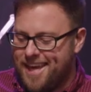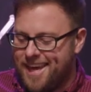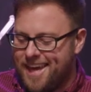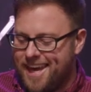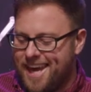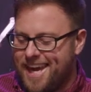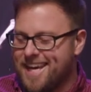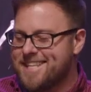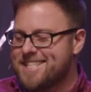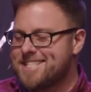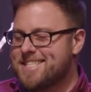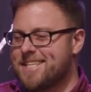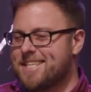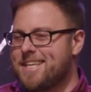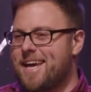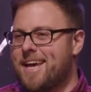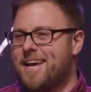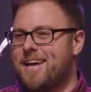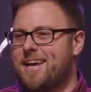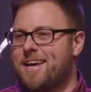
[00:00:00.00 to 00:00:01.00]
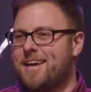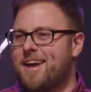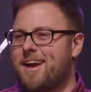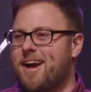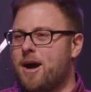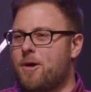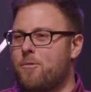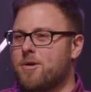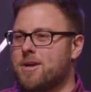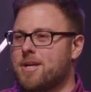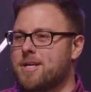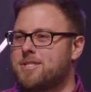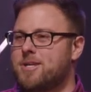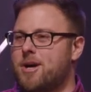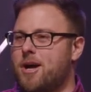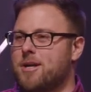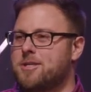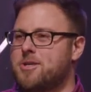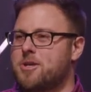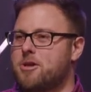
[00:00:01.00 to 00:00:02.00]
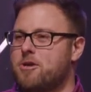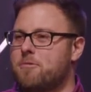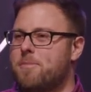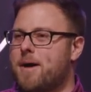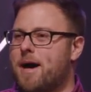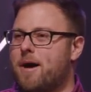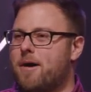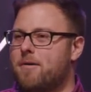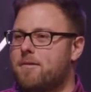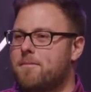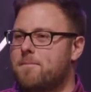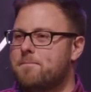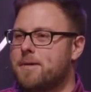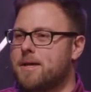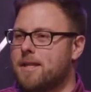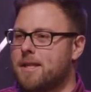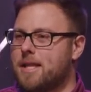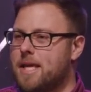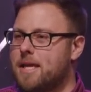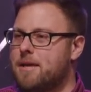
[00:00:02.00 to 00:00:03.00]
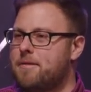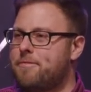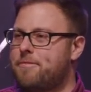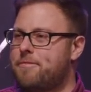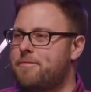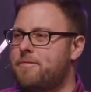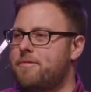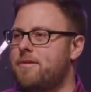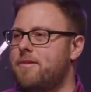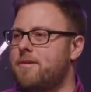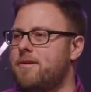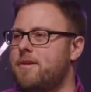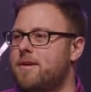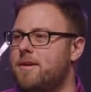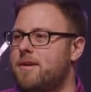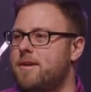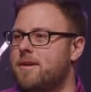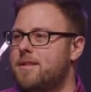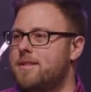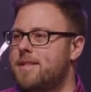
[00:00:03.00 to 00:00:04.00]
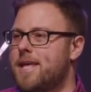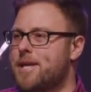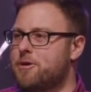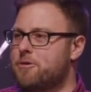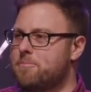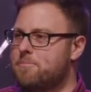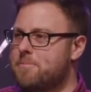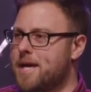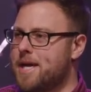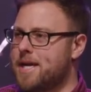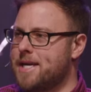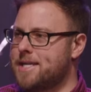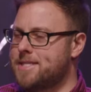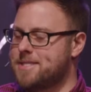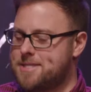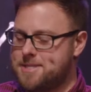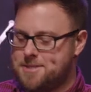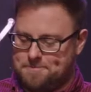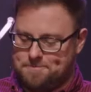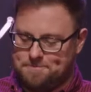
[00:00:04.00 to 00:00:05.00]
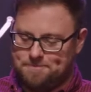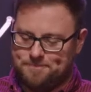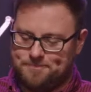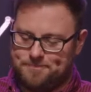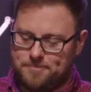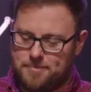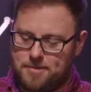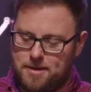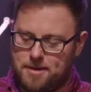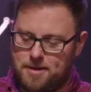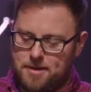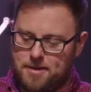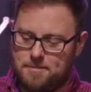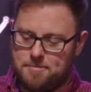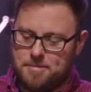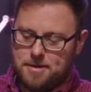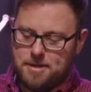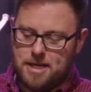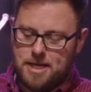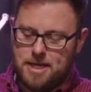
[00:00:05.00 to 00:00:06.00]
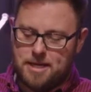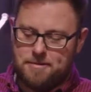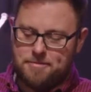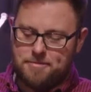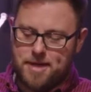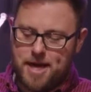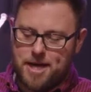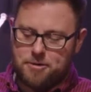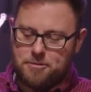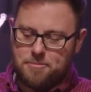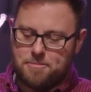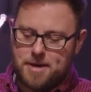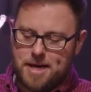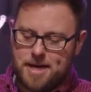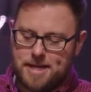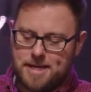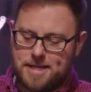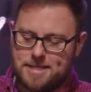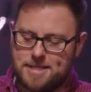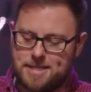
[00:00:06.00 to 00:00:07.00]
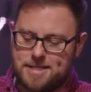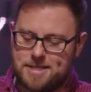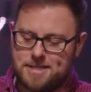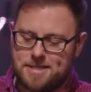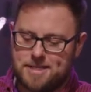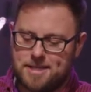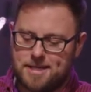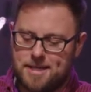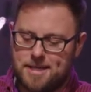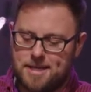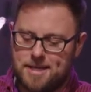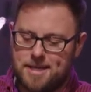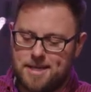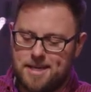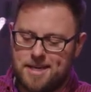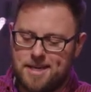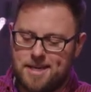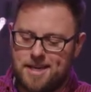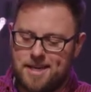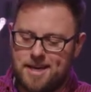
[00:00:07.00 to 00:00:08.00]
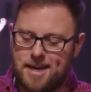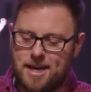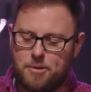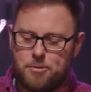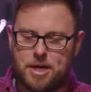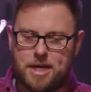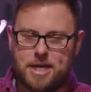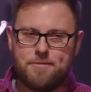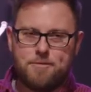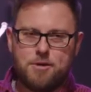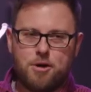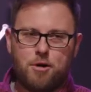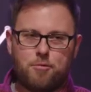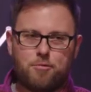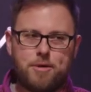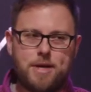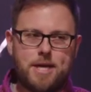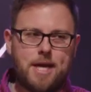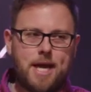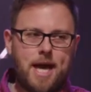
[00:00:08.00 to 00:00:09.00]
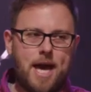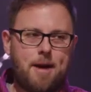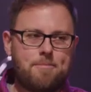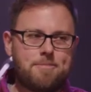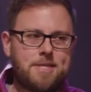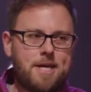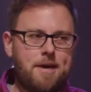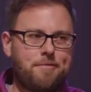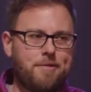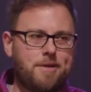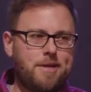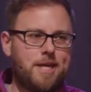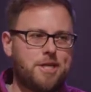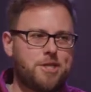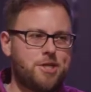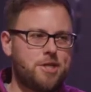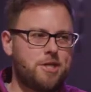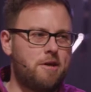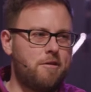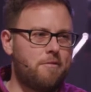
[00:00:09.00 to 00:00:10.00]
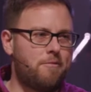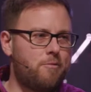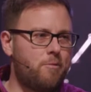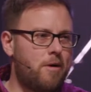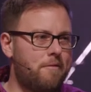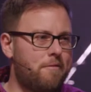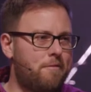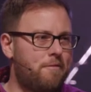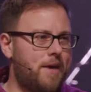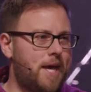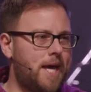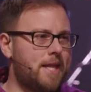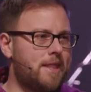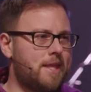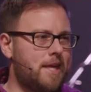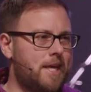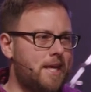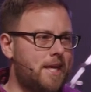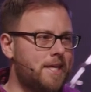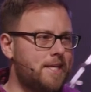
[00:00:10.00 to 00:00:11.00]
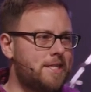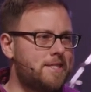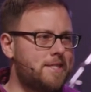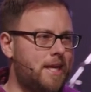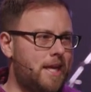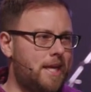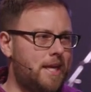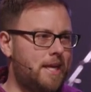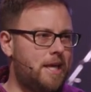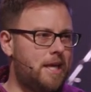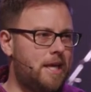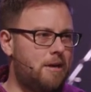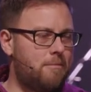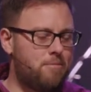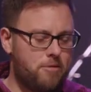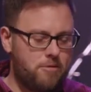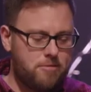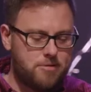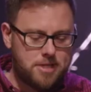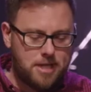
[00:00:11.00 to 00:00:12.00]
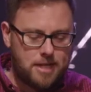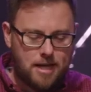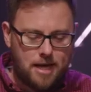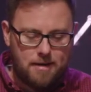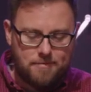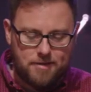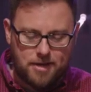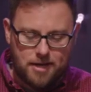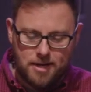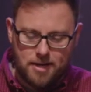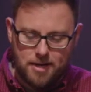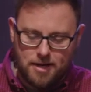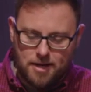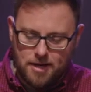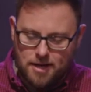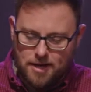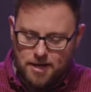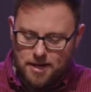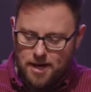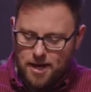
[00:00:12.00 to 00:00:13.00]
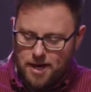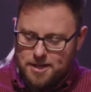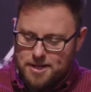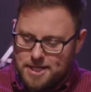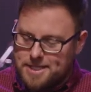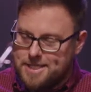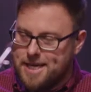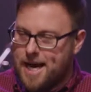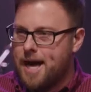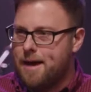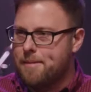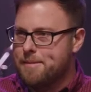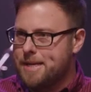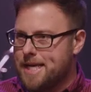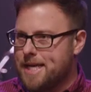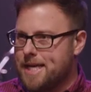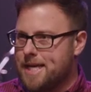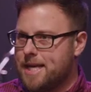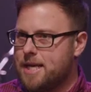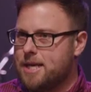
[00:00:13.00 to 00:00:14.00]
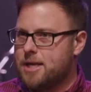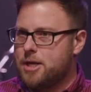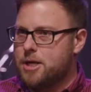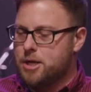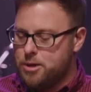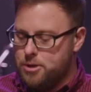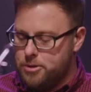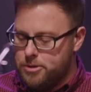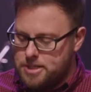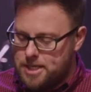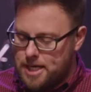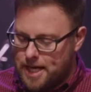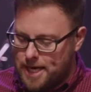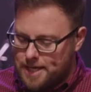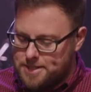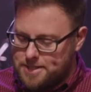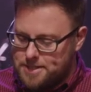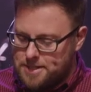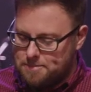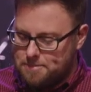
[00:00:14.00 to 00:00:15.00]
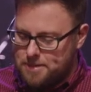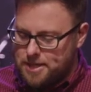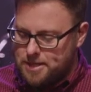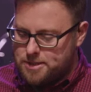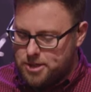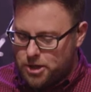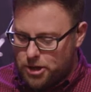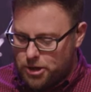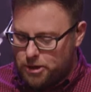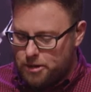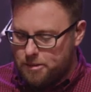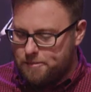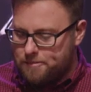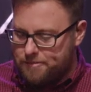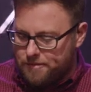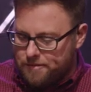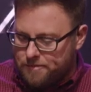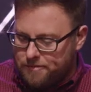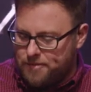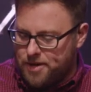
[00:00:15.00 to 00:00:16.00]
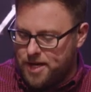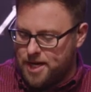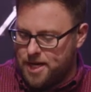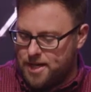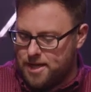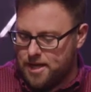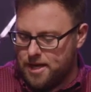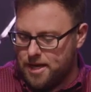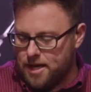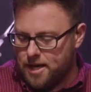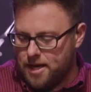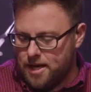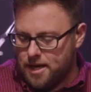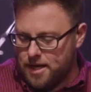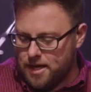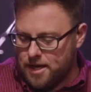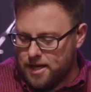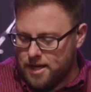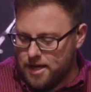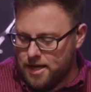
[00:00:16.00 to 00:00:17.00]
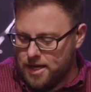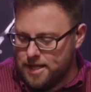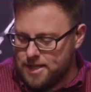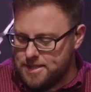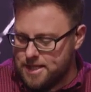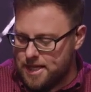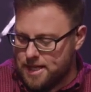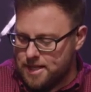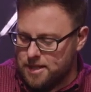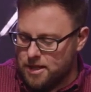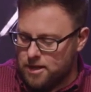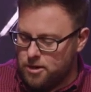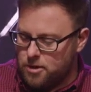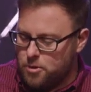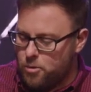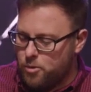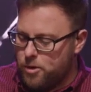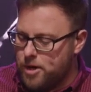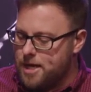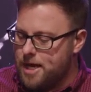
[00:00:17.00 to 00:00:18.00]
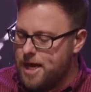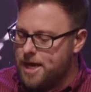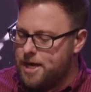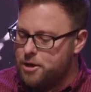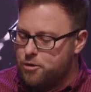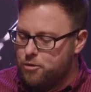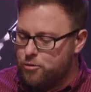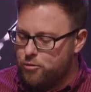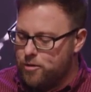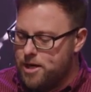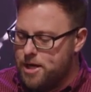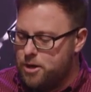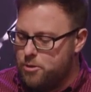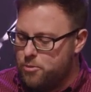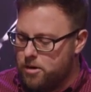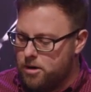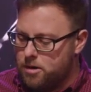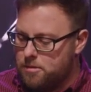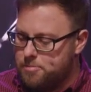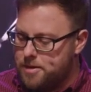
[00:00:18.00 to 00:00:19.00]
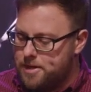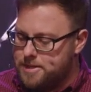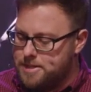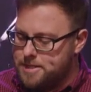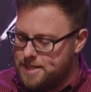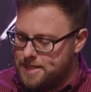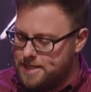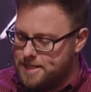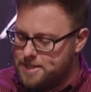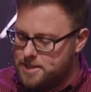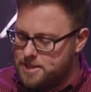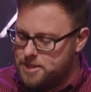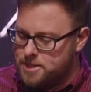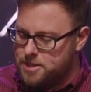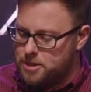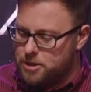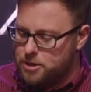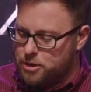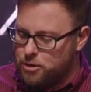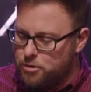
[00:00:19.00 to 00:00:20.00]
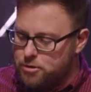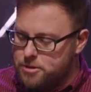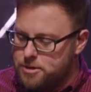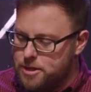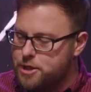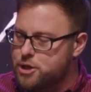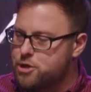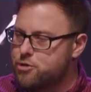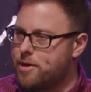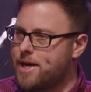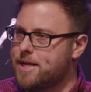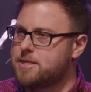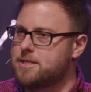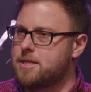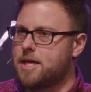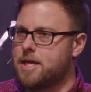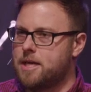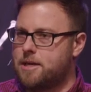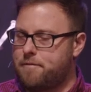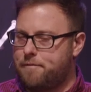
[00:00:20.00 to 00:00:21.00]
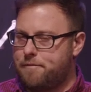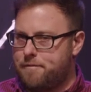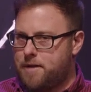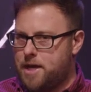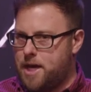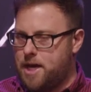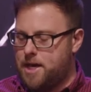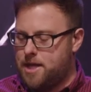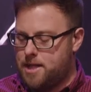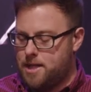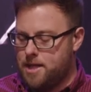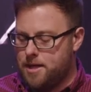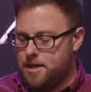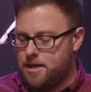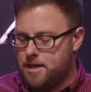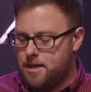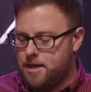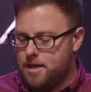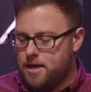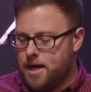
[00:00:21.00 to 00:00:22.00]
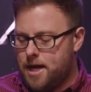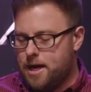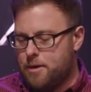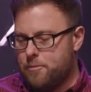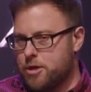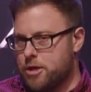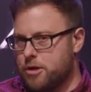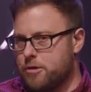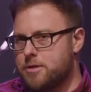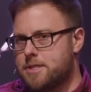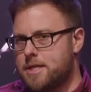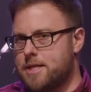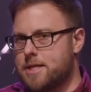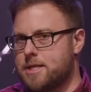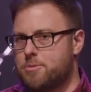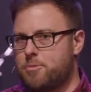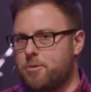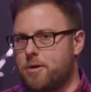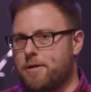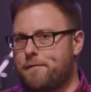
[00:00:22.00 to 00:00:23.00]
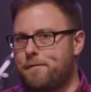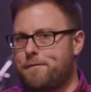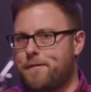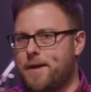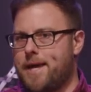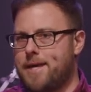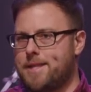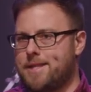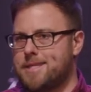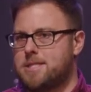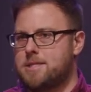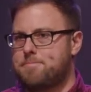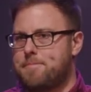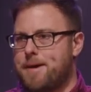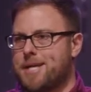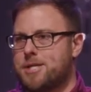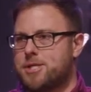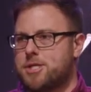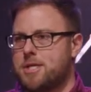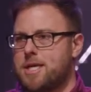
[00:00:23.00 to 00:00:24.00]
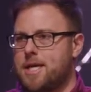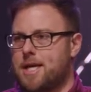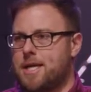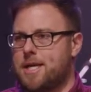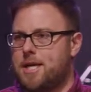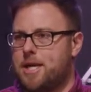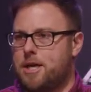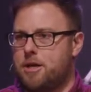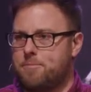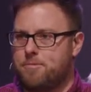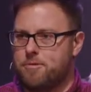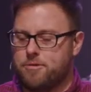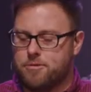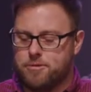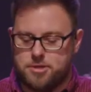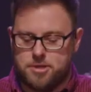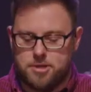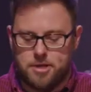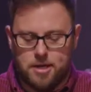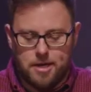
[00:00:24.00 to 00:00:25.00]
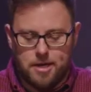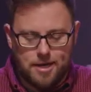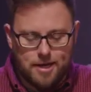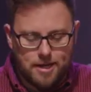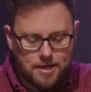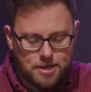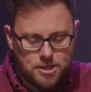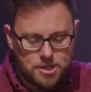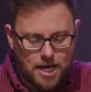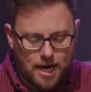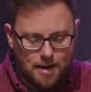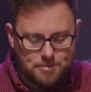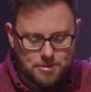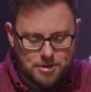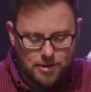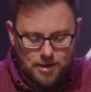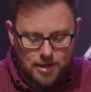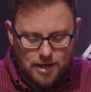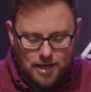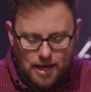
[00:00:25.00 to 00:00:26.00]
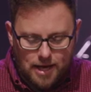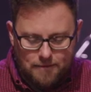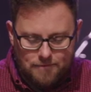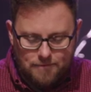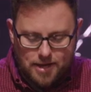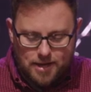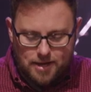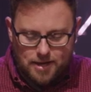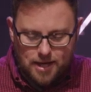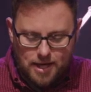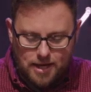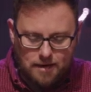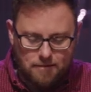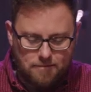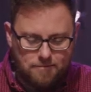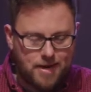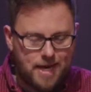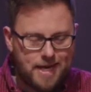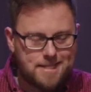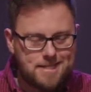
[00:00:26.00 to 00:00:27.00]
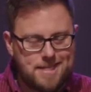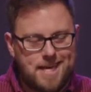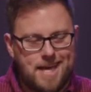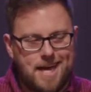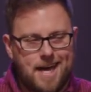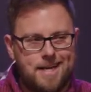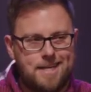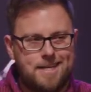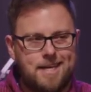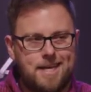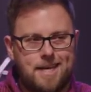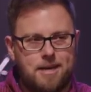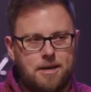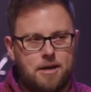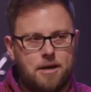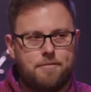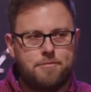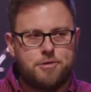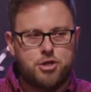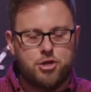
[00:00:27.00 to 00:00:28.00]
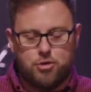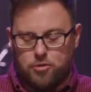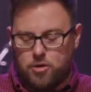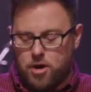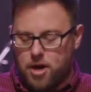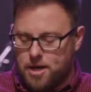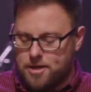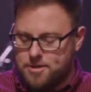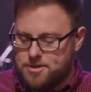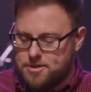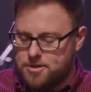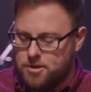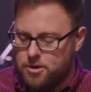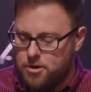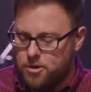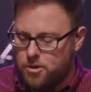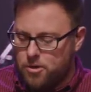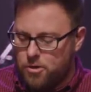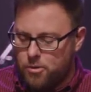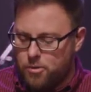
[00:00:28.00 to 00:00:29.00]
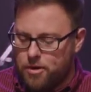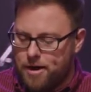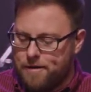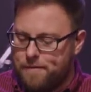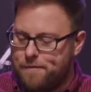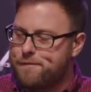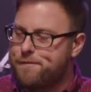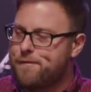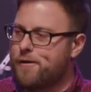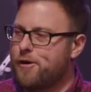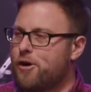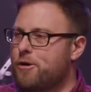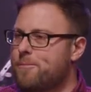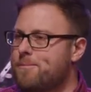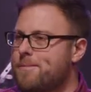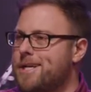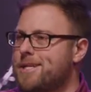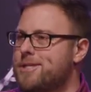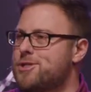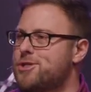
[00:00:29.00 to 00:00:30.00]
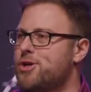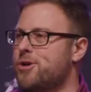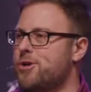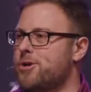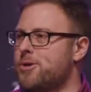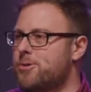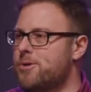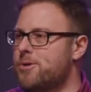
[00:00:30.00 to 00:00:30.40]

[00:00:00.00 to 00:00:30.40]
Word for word: And today I want to talk to you about belief that obeys. Belief that obeys. And I want to give you a recap definition of what faith is in Hebrews 11. Uh, the dominant New Testament term for faith is in the Koine Greek word pistis, usually translated faith. And when you see this word faith, especially in Hebrews chapter 11, it conveys the idea of trust or a firm internal